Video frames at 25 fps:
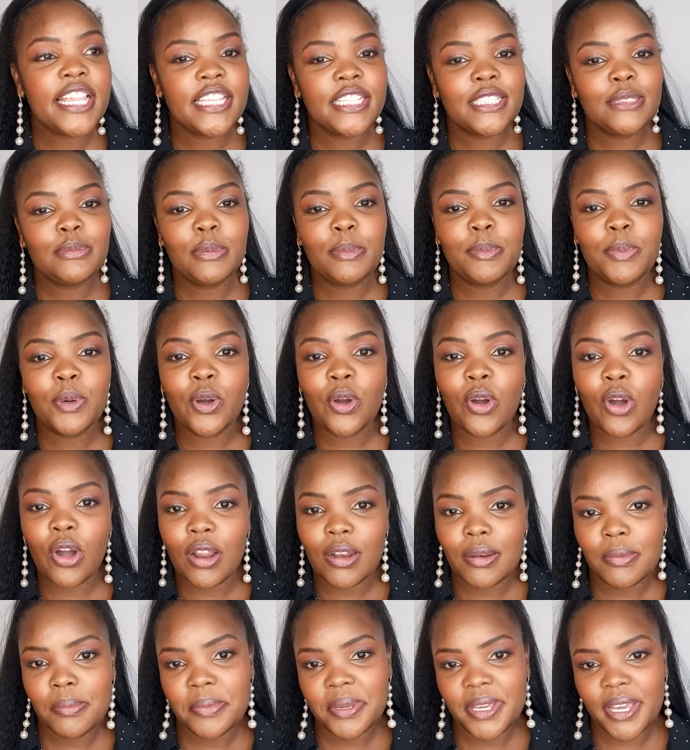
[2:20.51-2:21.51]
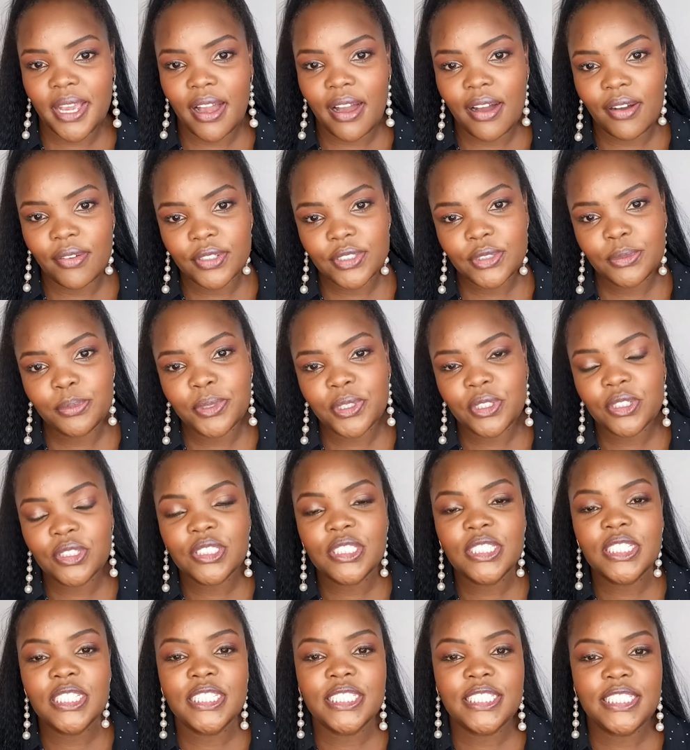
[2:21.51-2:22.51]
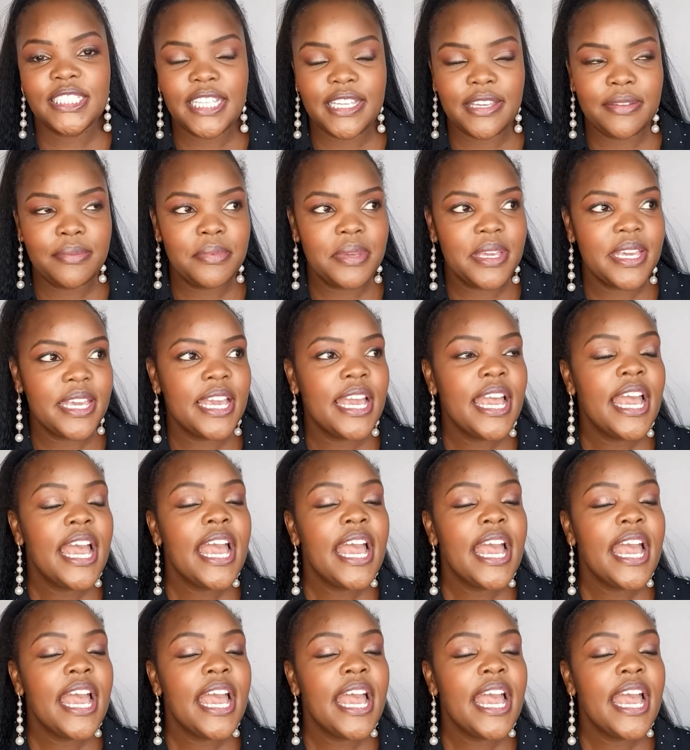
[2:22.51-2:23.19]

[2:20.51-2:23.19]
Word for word: these people call me out because they see me